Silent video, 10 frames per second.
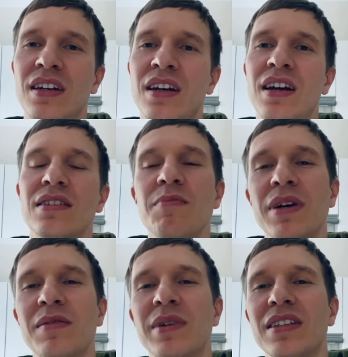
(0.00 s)
The three
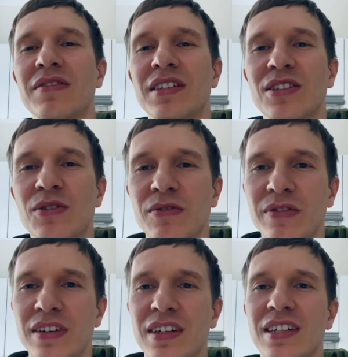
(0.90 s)
main benefits
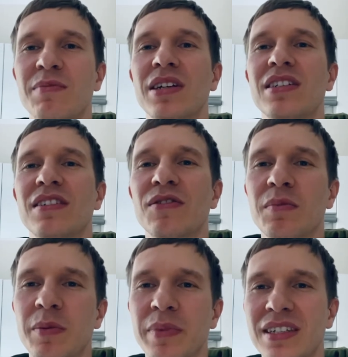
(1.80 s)
of uh, Ad Badger
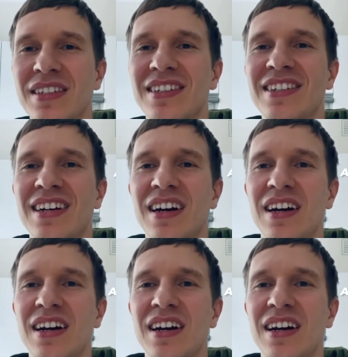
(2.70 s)
for me personally